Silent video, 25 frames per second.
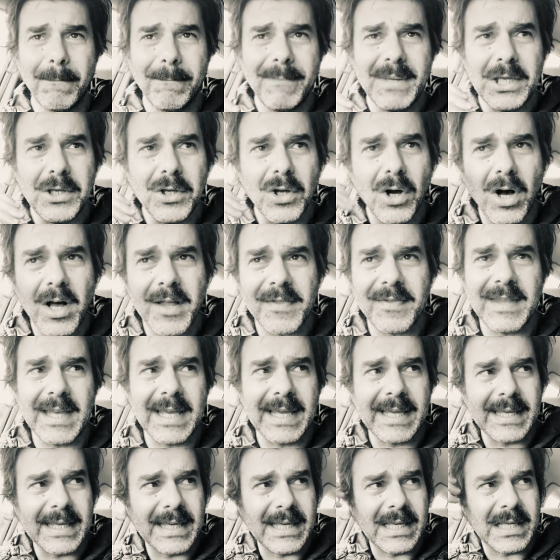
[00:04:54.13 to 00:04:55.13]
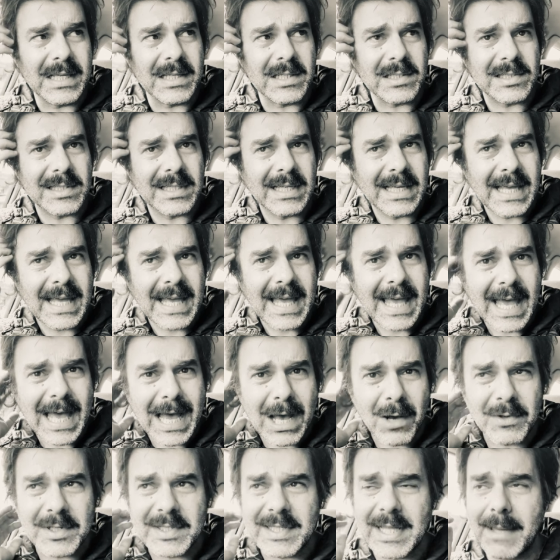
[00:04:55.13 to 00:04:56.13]
Beyond their years.
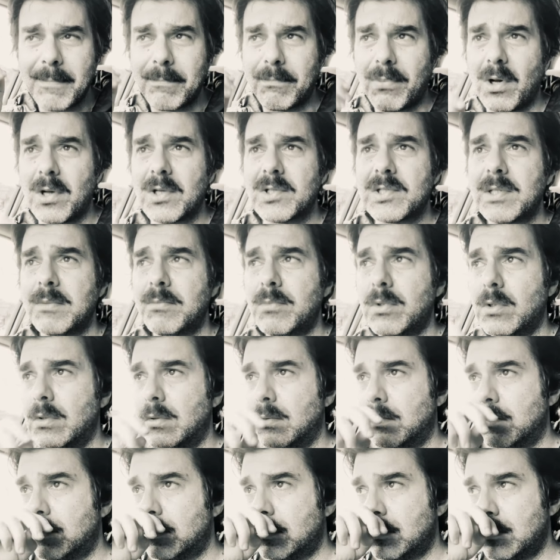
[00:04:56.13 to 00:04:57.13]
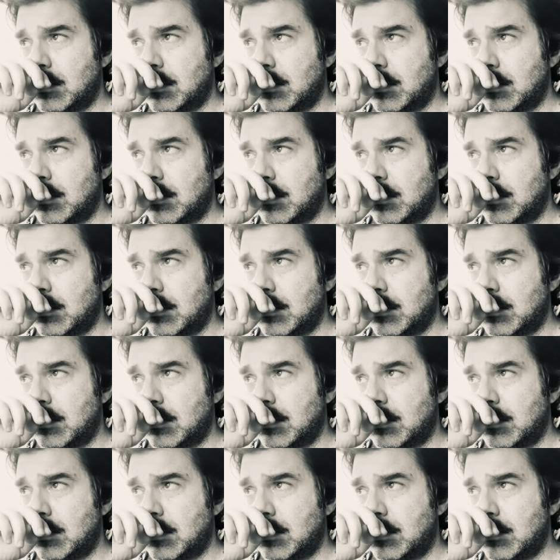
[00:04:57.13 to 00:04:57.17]
How is that possible?